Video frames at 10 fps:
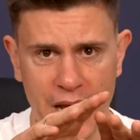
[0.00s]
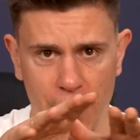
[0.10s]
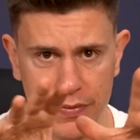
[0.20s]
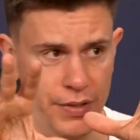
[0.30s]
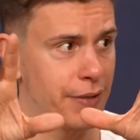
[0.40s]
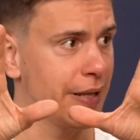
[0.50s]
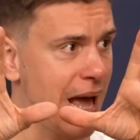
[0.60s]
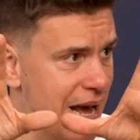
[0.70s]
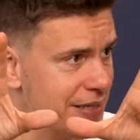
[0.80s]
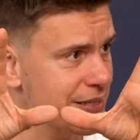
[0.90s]
Now, the
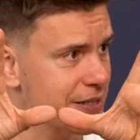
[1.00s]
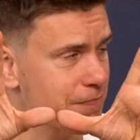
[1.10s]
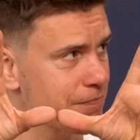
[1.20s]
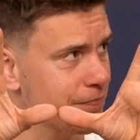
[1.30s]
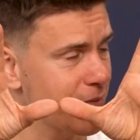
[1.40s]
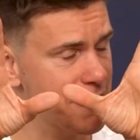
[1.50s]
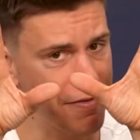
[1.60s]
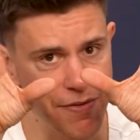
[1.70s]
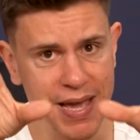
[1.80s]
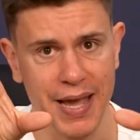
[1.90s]
last
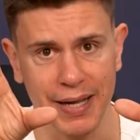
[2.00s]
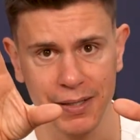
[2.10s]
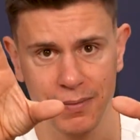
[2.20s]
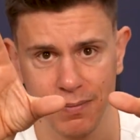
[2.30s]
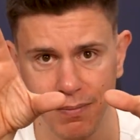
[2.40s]
thing